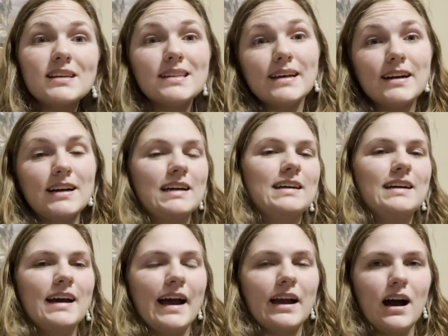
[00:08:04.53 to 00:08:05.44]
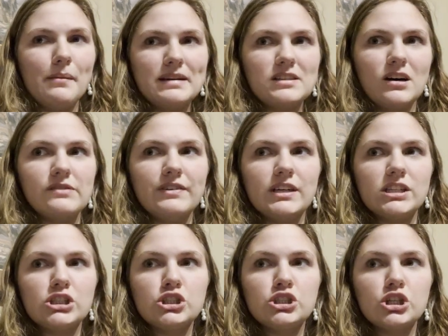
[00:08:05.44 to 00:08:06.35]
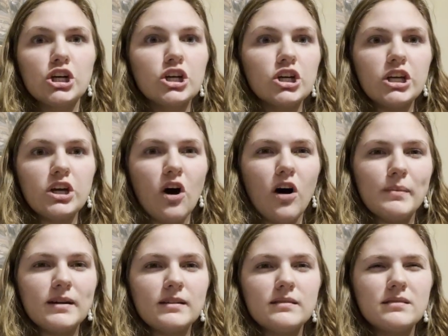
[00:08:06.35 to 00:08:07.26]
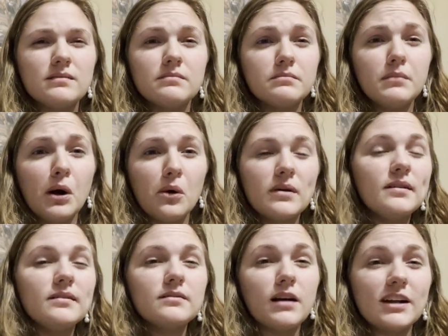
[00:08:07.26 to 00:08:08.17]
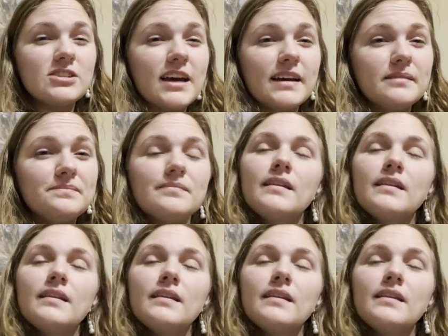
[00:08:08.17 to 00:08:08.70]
in there and got myself a sugar cookie almond milk latte,